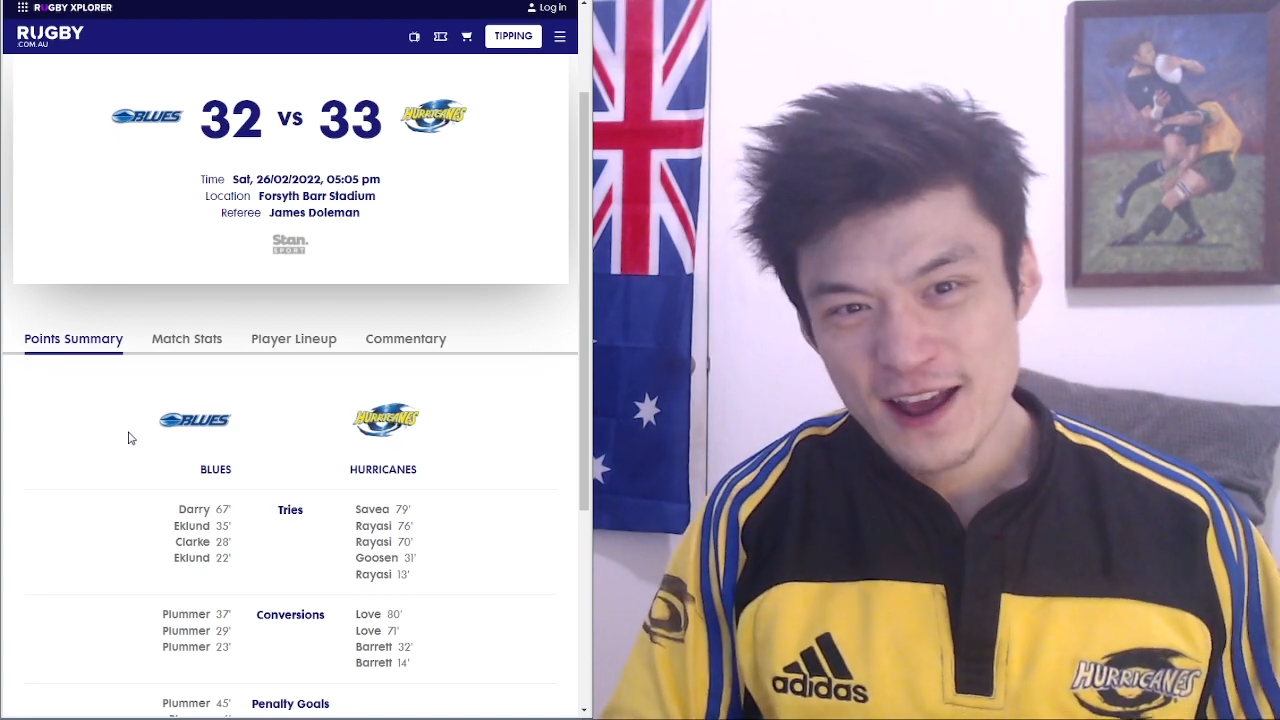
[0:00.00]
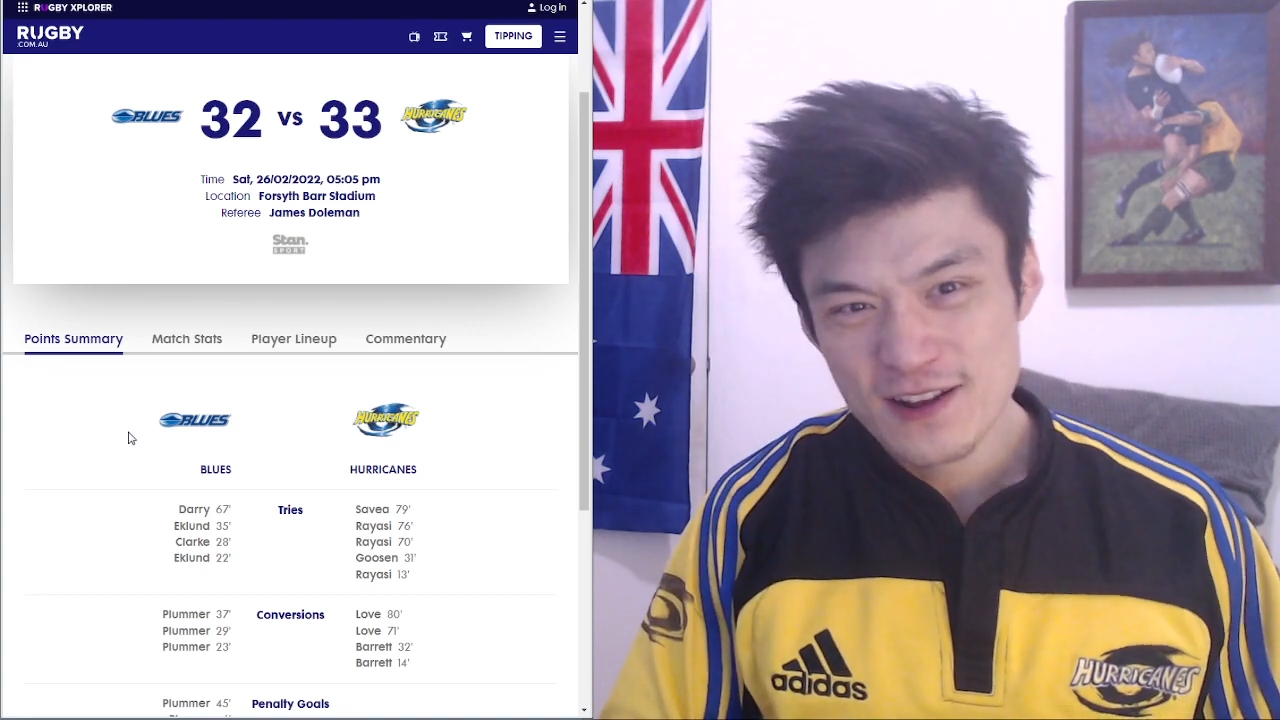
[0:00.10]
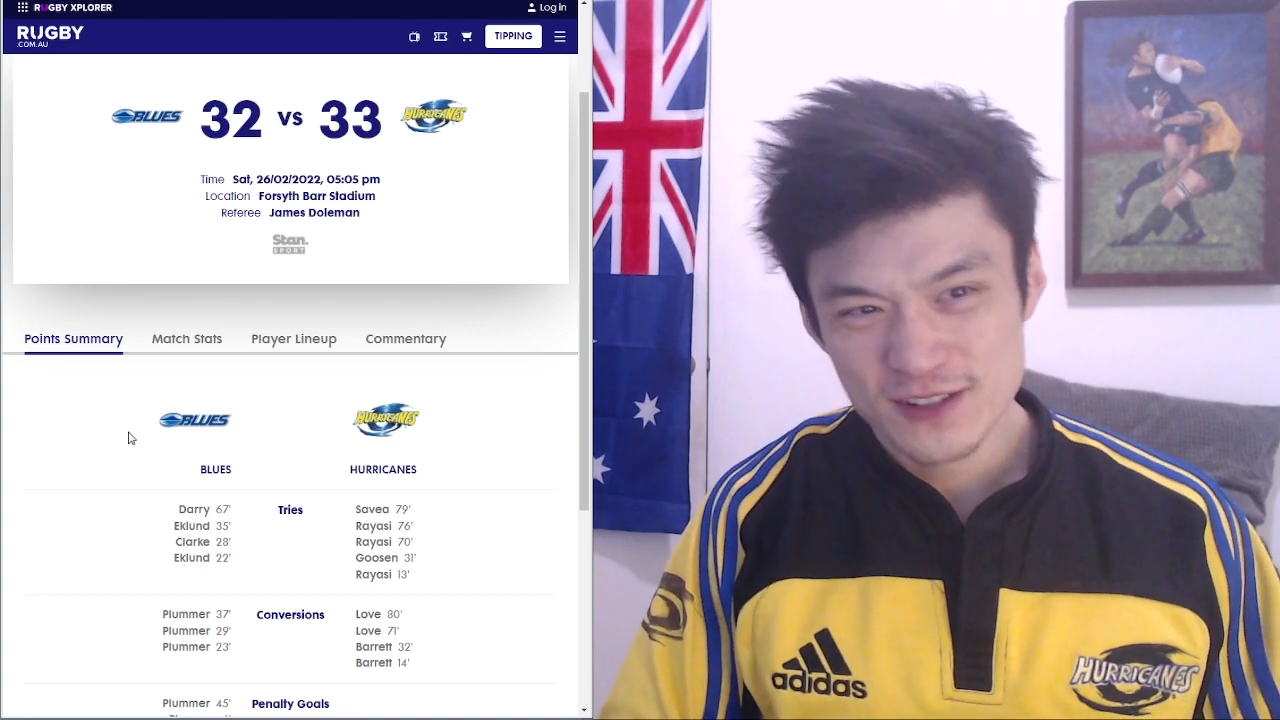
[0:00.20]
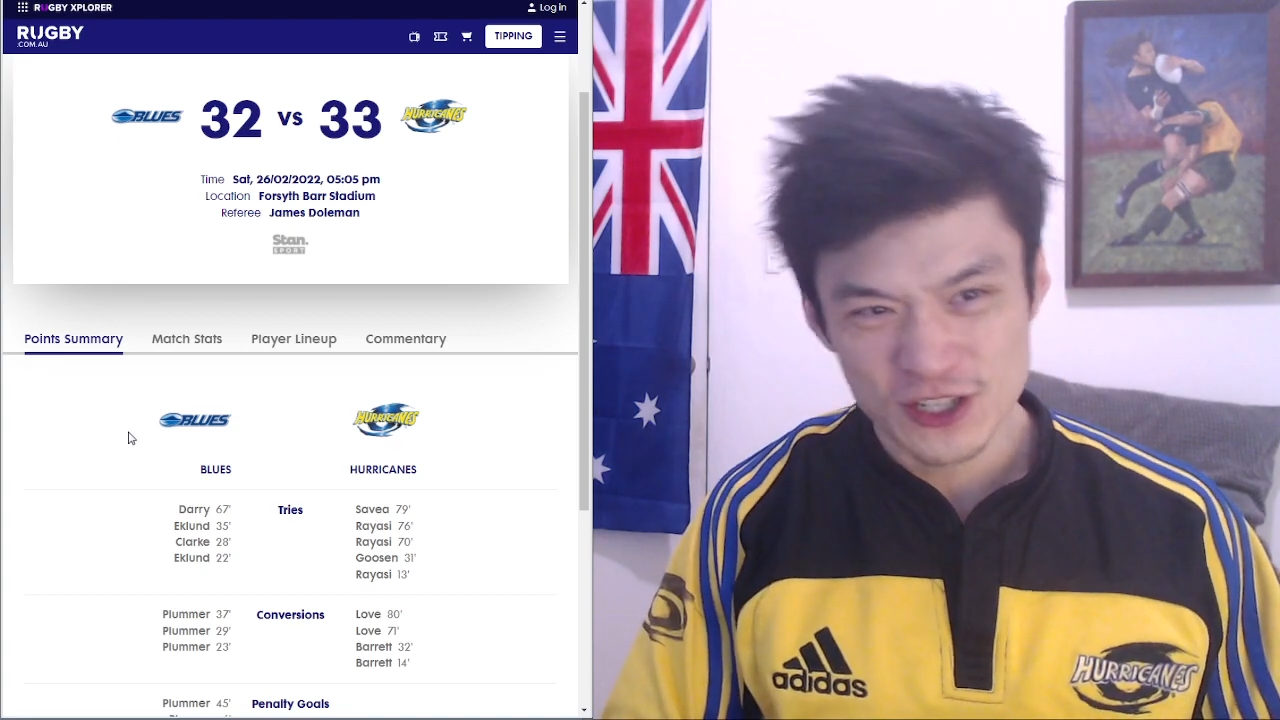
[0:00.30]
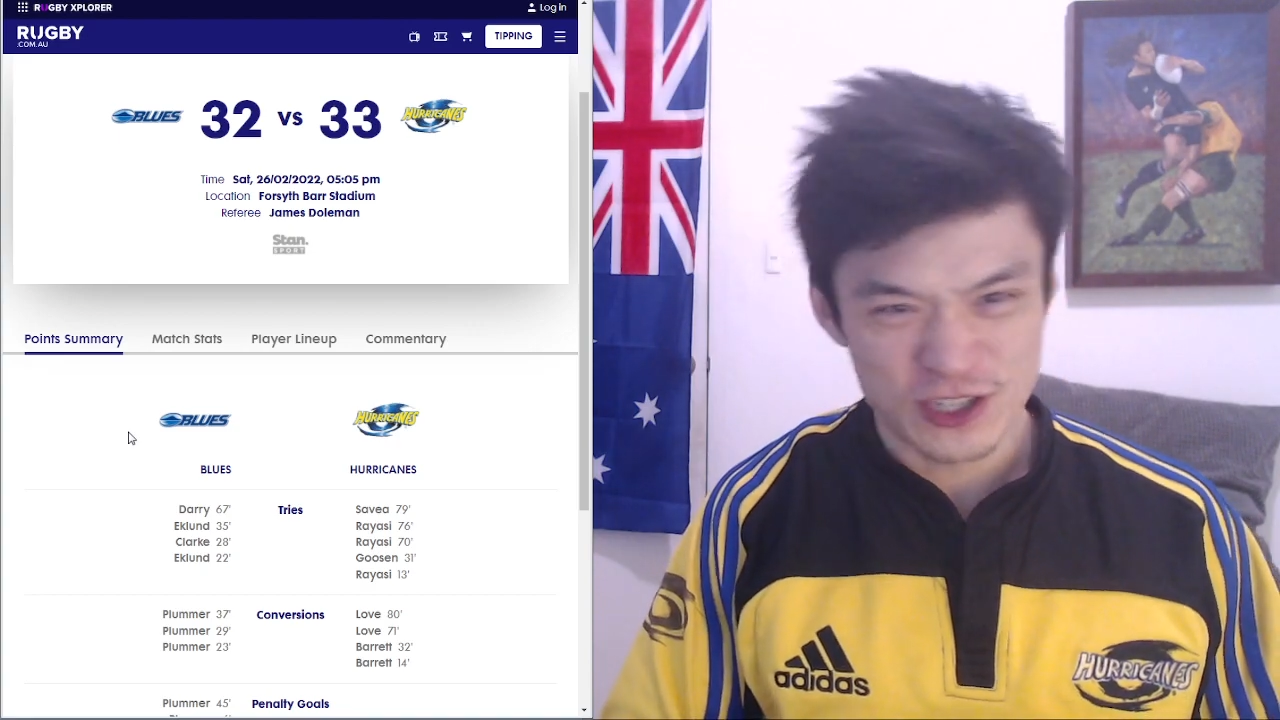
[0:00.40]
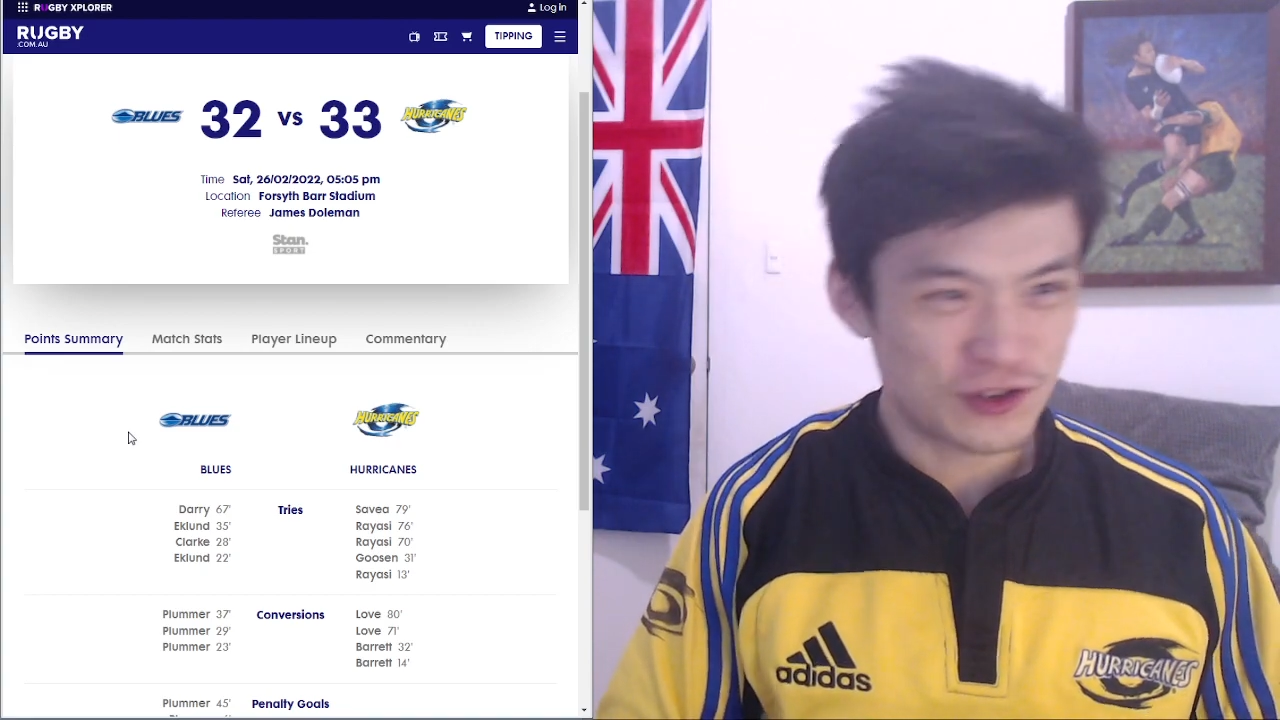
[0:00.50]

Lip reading: just